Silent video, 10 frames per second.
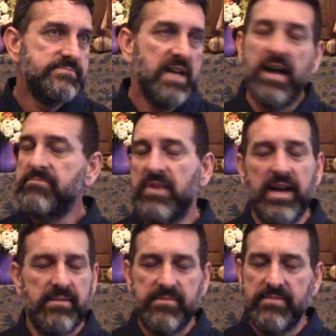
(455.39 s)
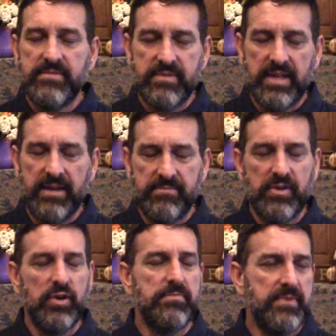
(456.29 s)
I
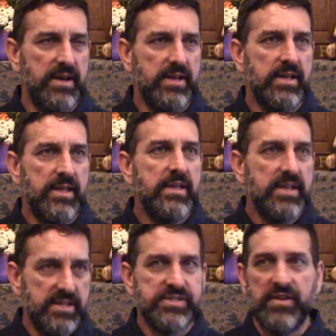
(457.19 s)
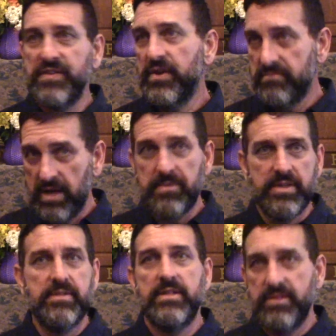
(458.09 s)
hope that serves you, and
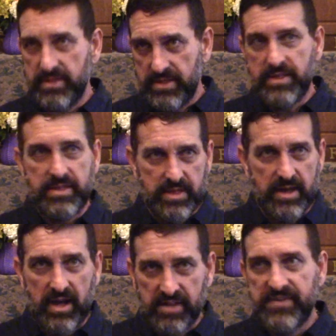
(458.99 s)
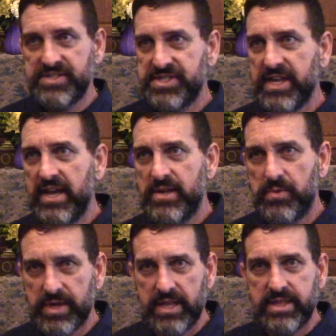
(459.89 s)
probably all of us together
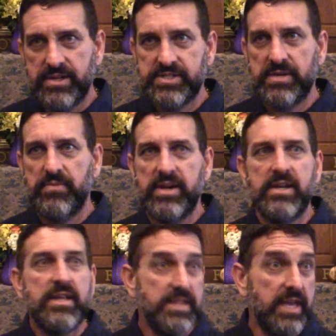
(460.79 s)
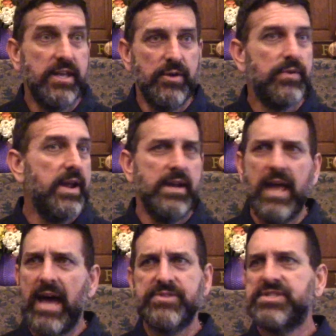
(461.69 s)
will get there somewhere. Thank you.
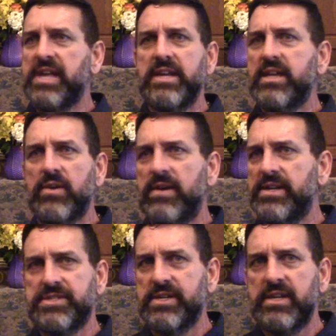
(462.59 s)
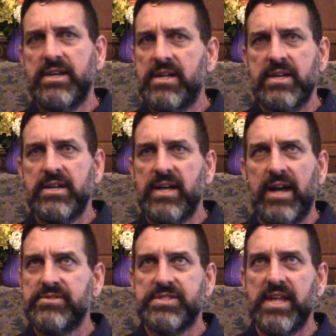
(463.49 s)
Great, outstanding question.
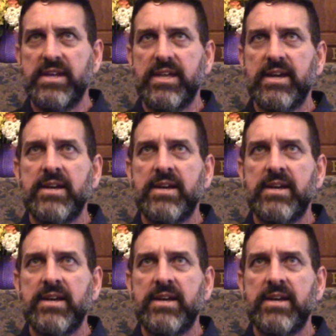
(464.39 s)
Outstanding.